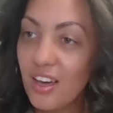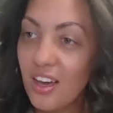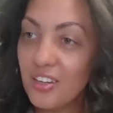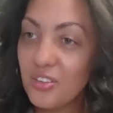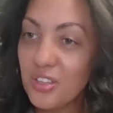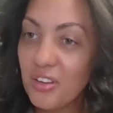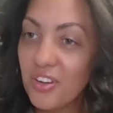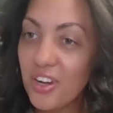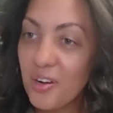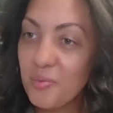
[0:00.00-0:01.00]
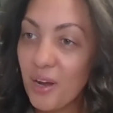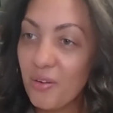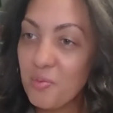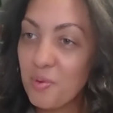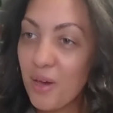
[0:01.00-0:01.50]
I do love your hair, but I
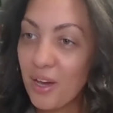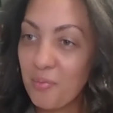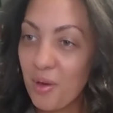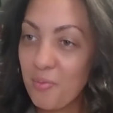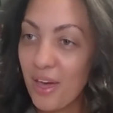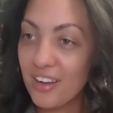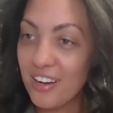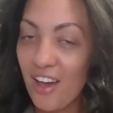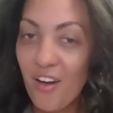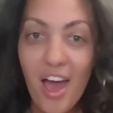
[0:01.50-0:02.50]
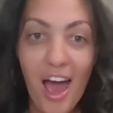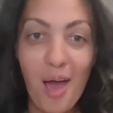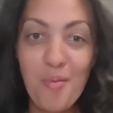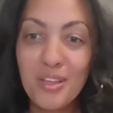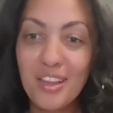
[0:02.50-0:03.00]
would be packing my bag now.
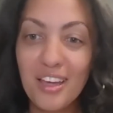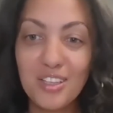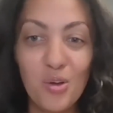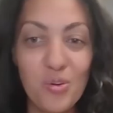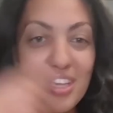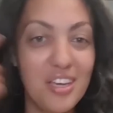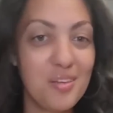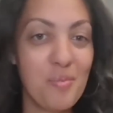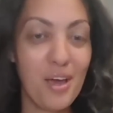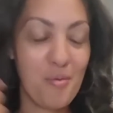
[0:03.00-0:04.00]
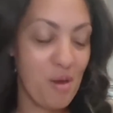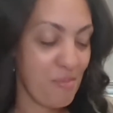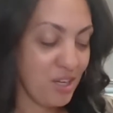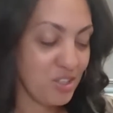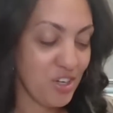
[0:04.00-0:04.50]
I've been like low key in the back of my
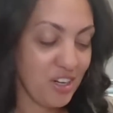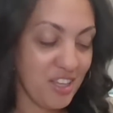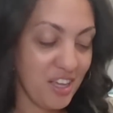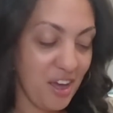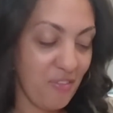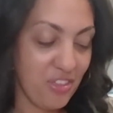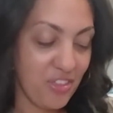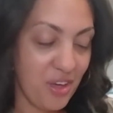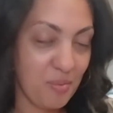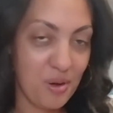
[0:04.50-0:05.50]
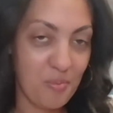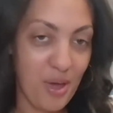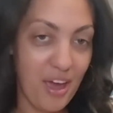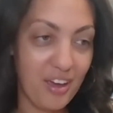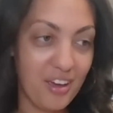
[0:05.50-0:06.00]
mind trying to think of everything I'm gonna
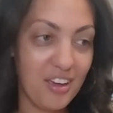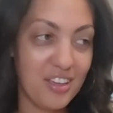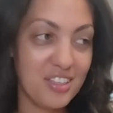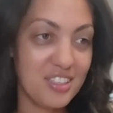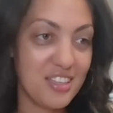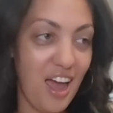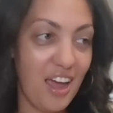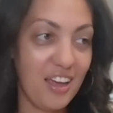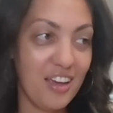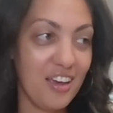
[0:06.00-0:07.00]
pack because I